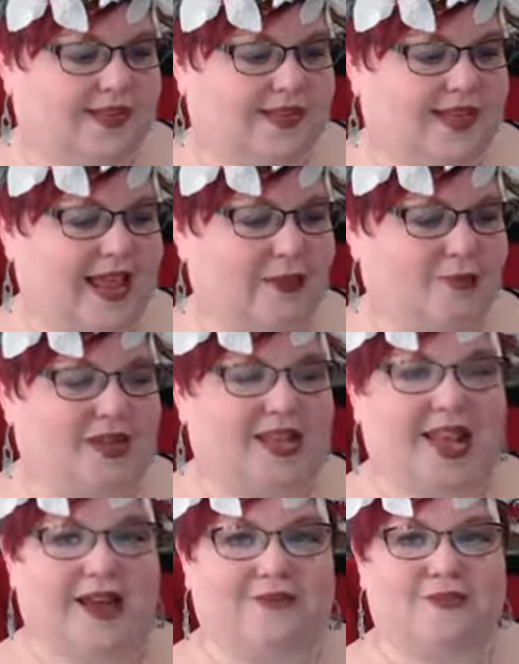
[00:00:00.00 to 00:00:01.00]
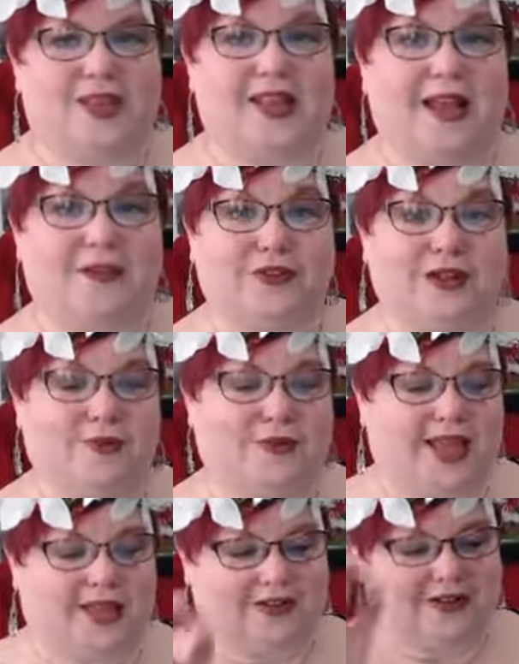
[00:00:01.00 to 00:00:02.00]
Yeah, PDF. PDF will come
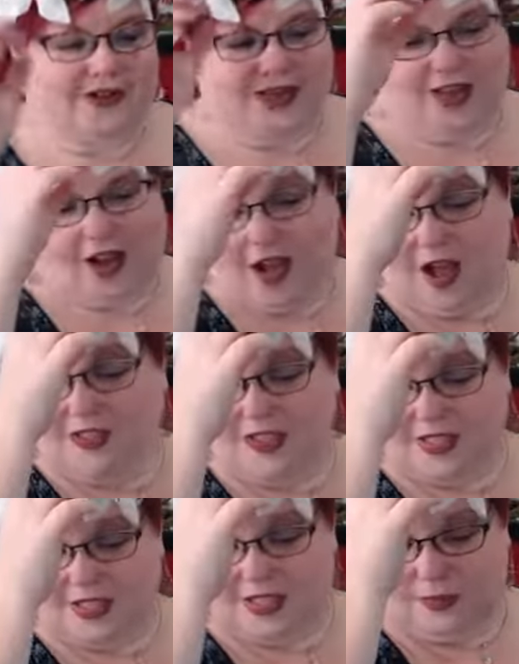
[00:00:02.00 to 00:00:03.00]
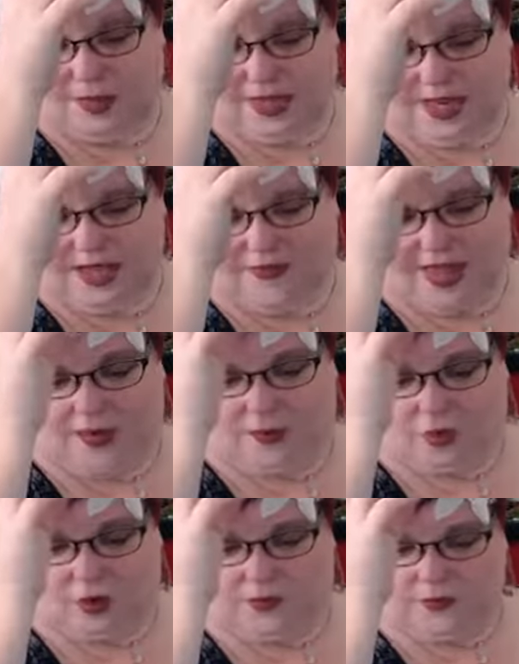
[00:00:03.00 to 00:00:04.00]
later. You'll get all this in the PDF and
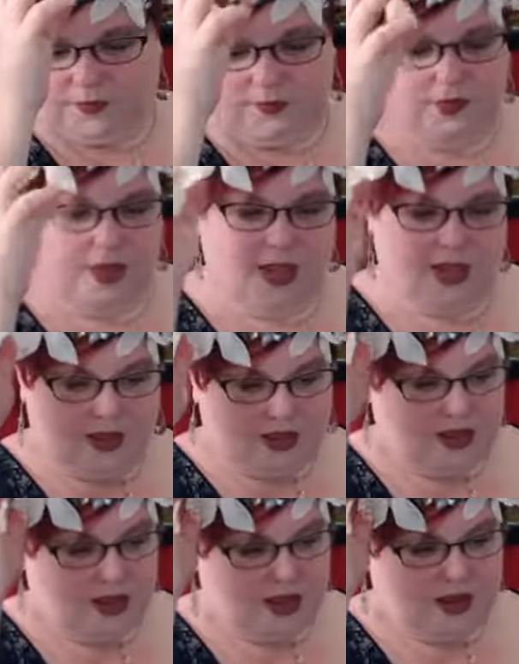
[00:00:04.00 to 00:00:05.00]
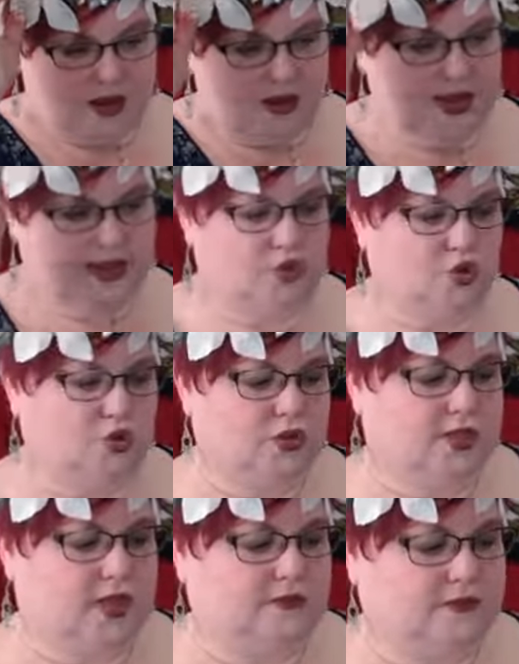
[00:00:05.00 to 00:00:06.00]
more. And all kinds of cool
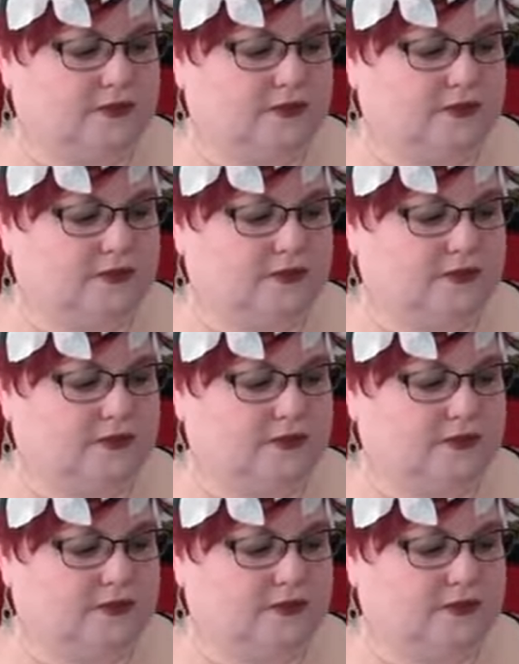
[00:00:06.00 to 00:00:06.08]
stuff.